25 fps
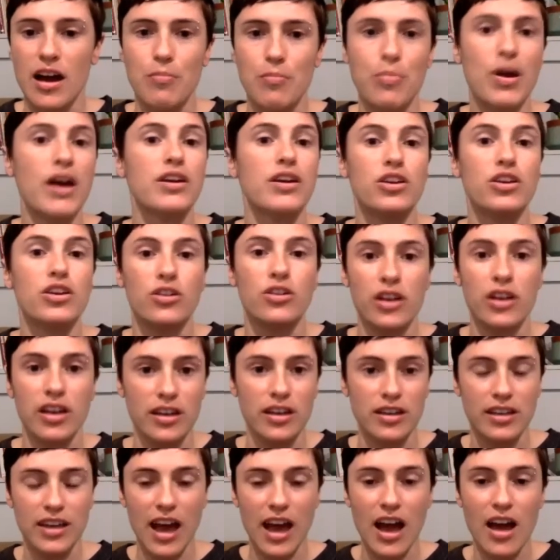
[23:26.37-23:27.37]
Pet Curie
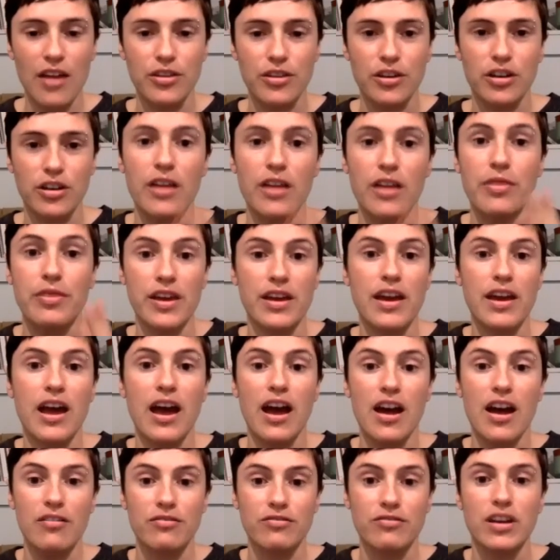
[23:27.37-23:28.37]
and Gather, and they
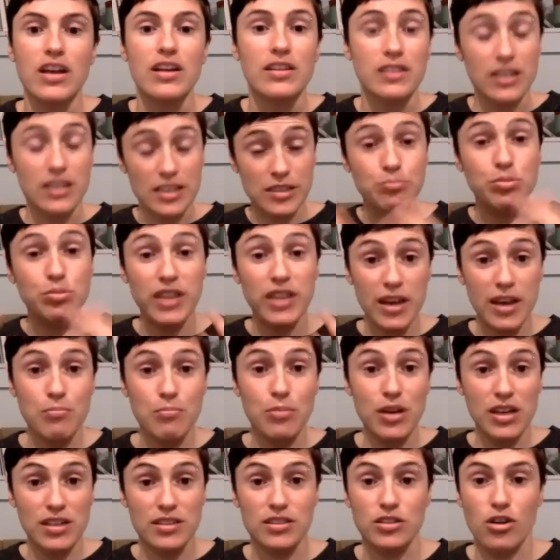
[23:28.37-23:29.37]
have these
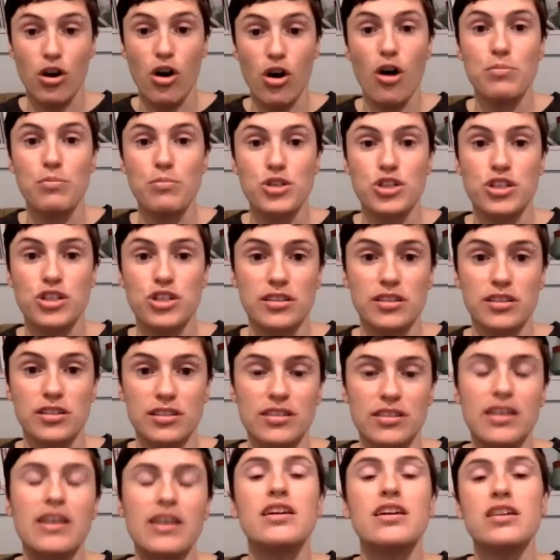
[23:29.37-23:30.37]
plant-based options
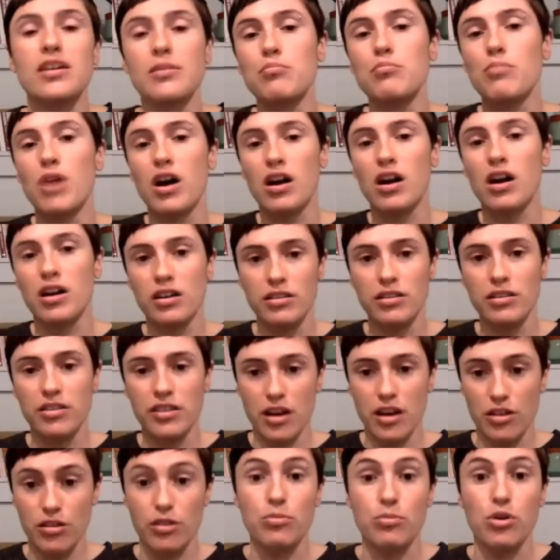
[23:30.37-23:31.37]
in among the
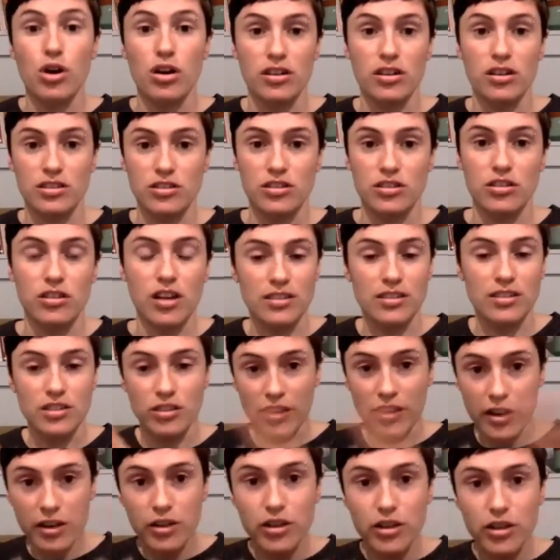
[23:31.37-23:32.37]
other products in the line. So
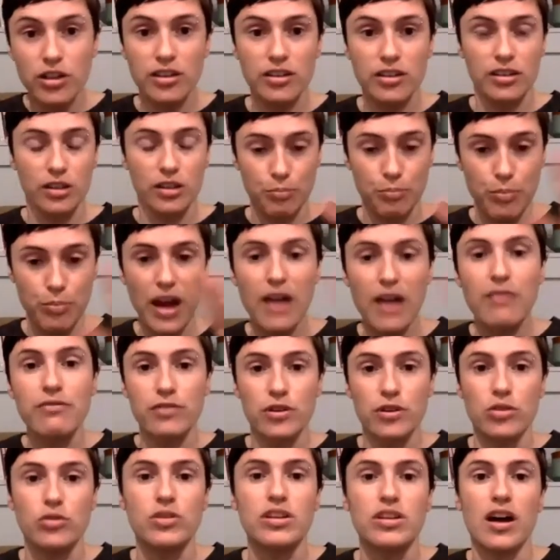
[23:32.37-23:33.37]
they're your pet
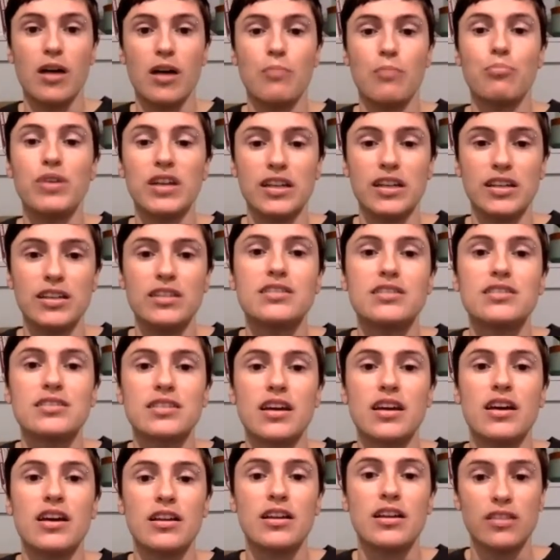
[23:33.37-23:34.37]
food companies
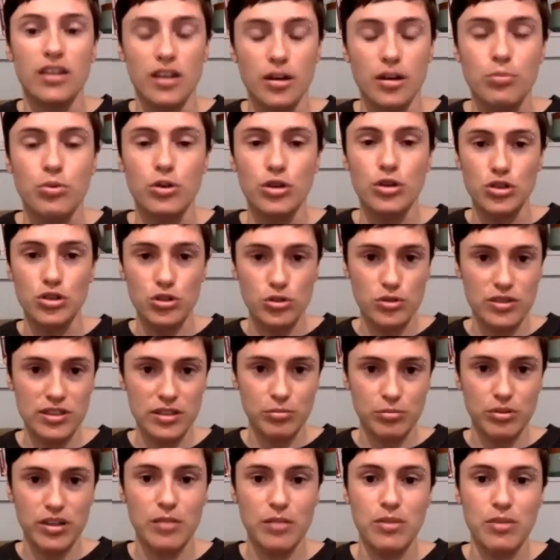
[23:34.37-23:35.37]
that are producing
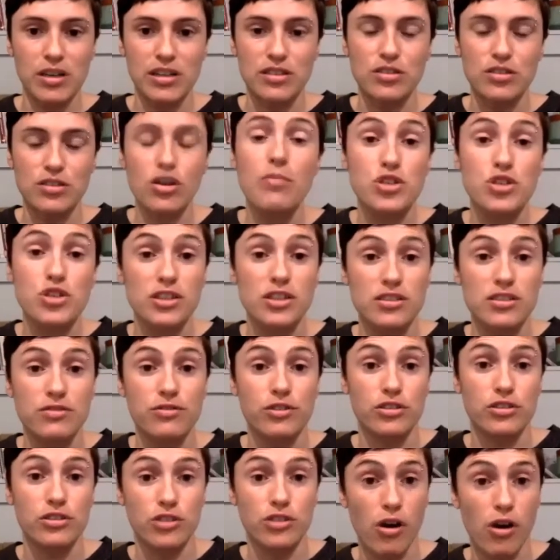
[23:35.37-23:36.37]
plant-based options for
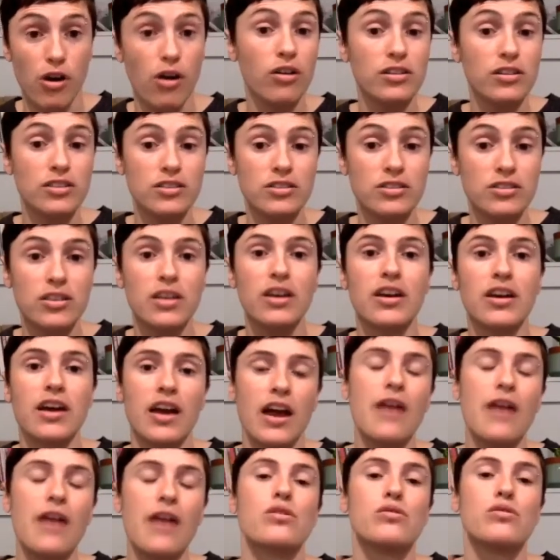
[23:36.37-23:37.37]
dogs,
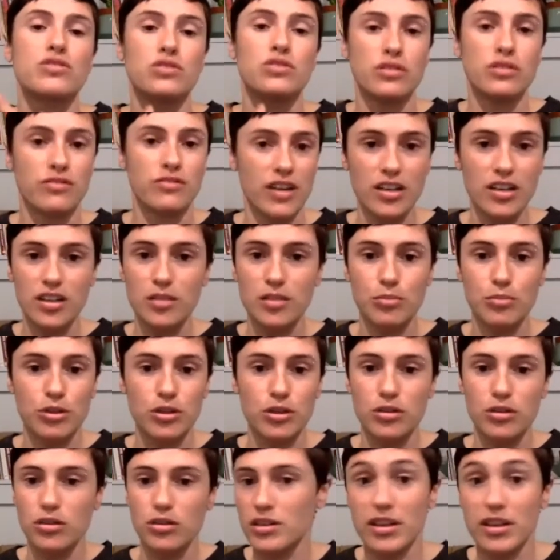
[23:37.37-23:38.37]
and those are
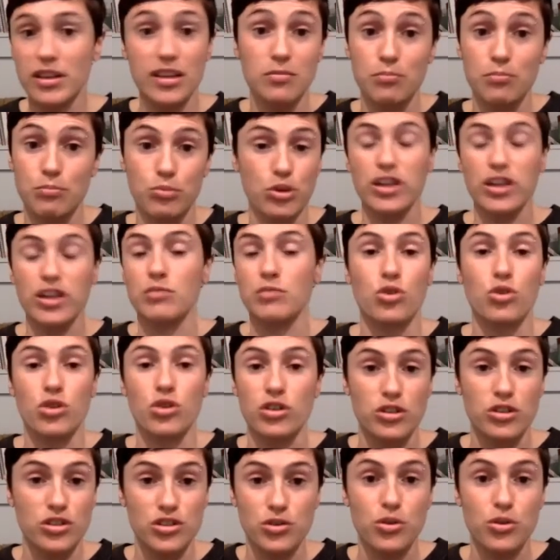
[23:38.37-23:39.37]
available in brick and
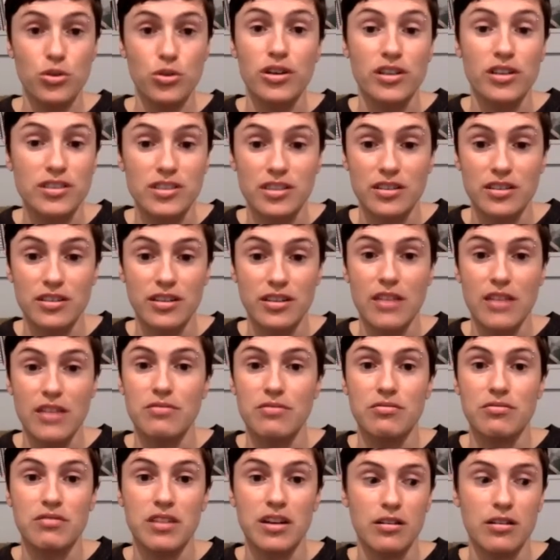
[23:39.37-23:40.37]
mortar stores, and
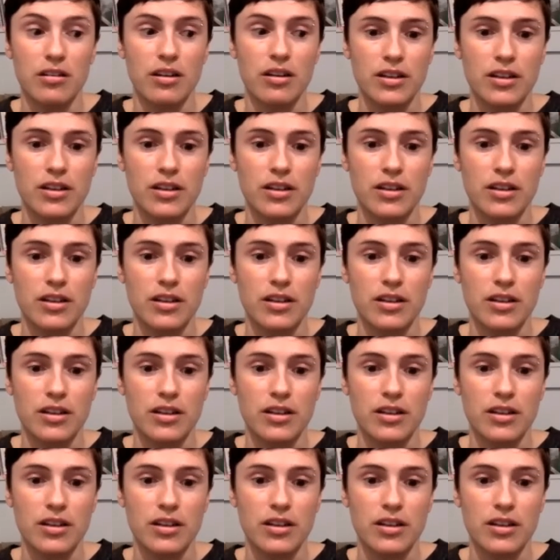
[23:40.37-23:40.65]
they're